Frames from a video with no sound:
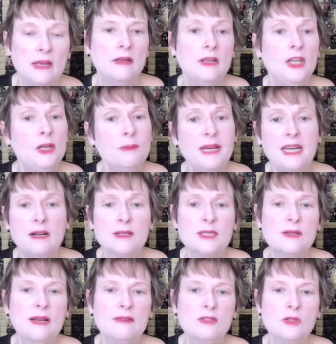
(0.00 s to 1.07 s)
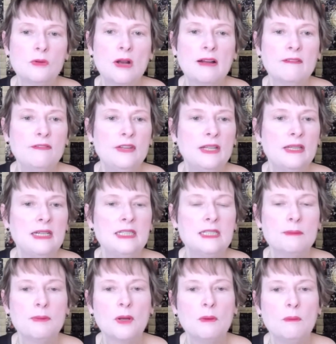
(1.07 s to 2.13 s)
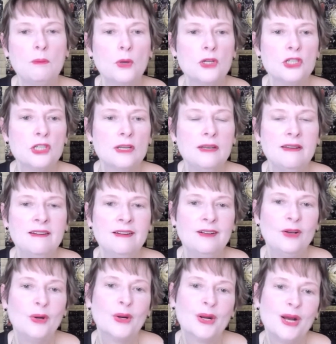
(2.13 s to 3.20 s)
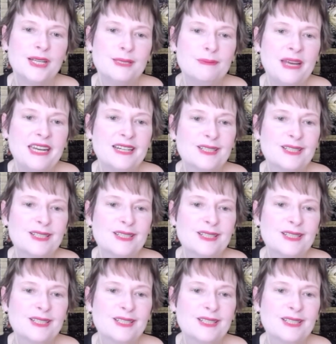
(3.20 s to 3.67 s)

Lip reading: You might also have strong feelings about abortion or cosmetic